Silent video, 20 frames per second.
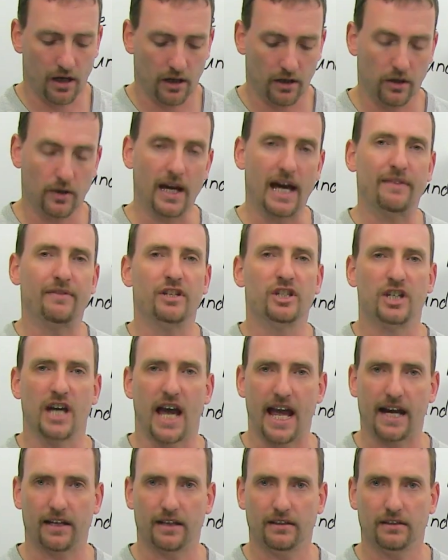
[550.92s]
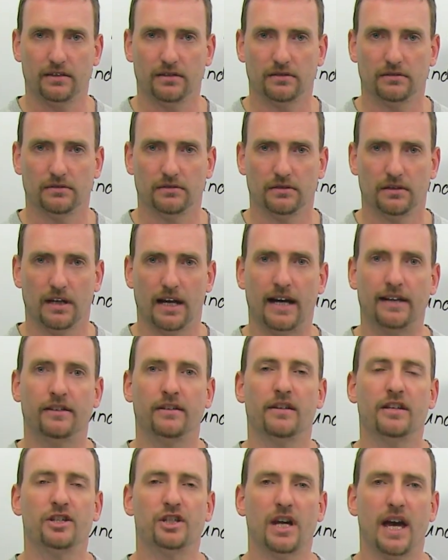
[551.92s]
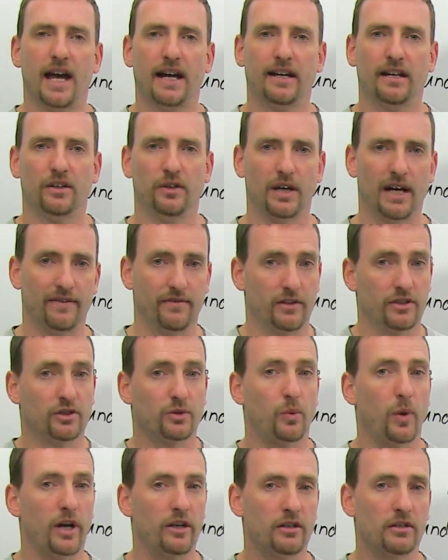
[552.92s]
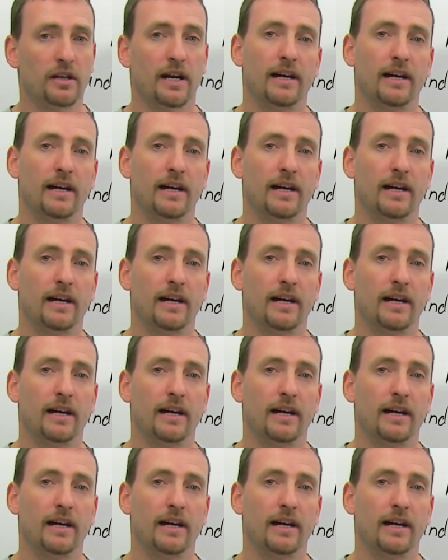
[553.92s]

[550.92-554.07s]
You have a jacket. Under the jacket, you have a sweater.